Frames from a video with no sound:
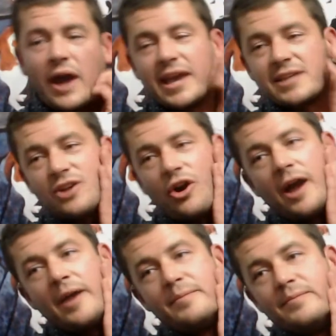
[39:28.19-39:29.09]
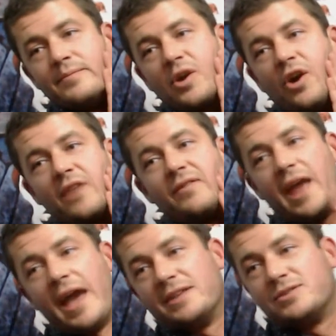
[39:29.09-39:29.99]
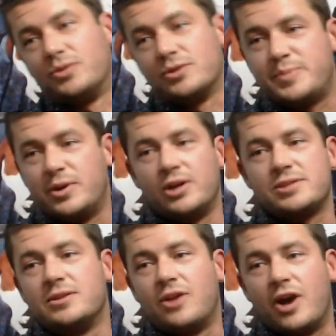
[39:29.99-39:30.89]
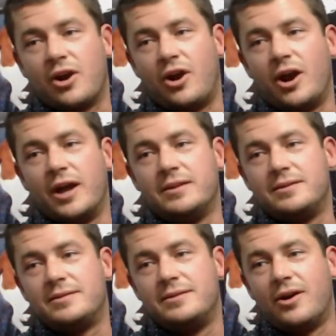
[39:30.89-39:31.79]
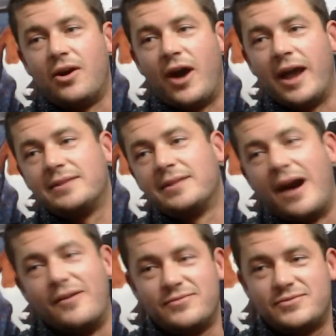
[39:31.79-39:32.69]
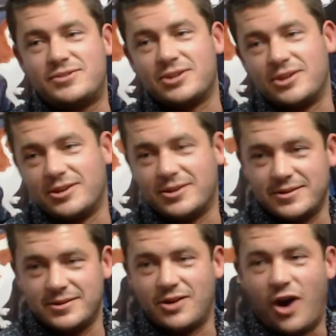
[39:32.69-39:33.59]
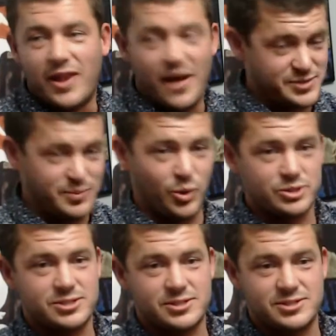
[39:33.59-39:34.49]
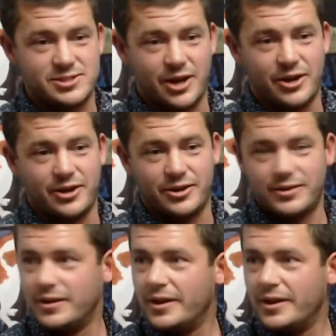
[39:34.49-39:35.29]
I guess I'm kind of an outdoors person. Like I love sports, so